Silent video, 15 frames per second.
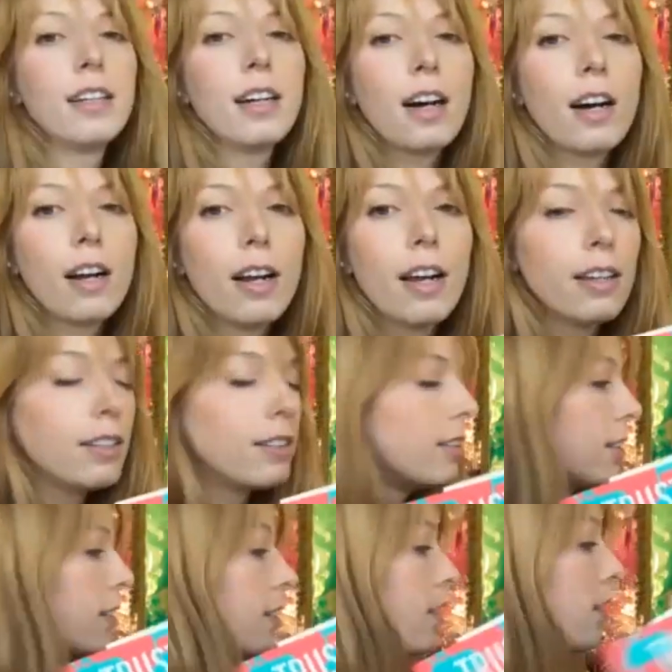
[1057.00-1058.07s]
All right,
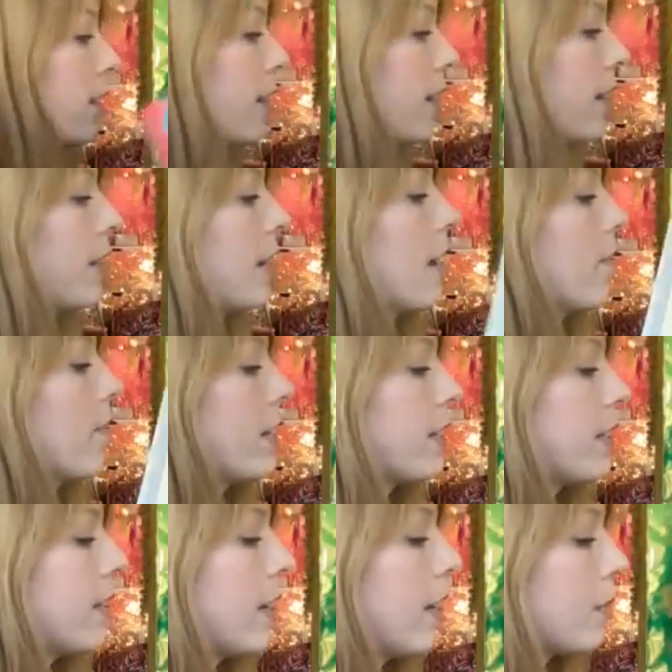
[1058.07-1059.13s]
I'm gonna have
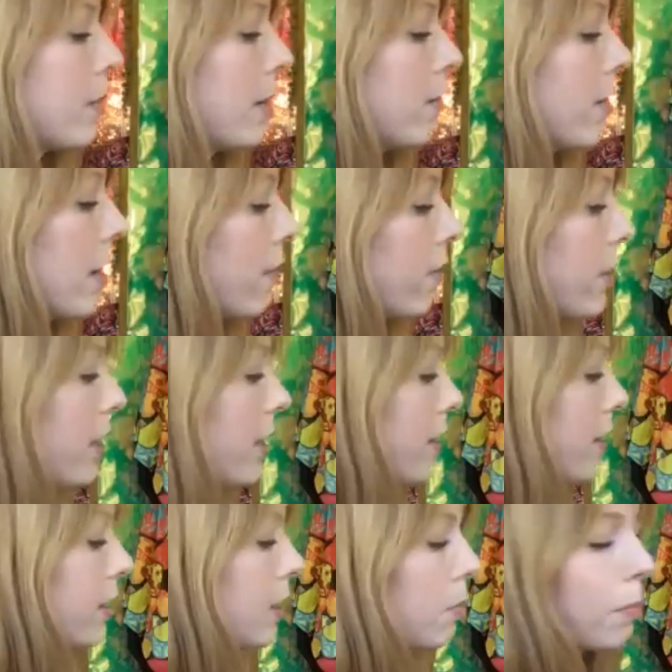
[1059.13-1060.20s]
this as my
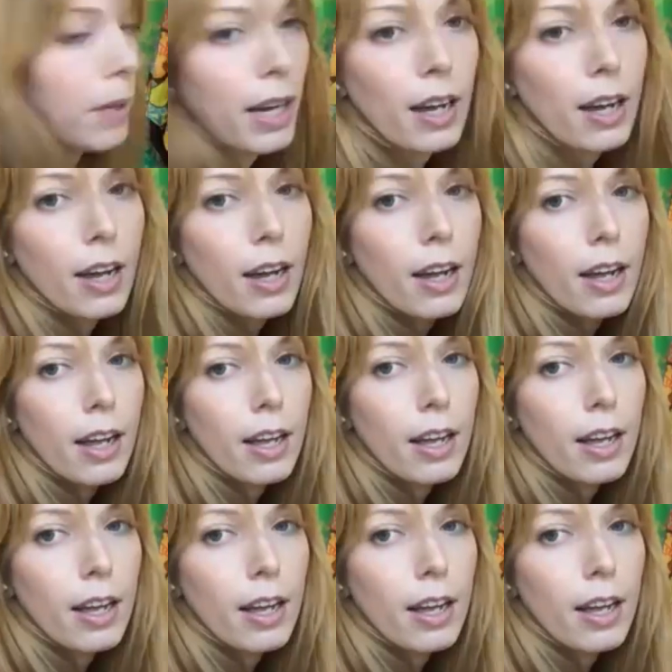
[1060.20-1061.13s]
reference nearby,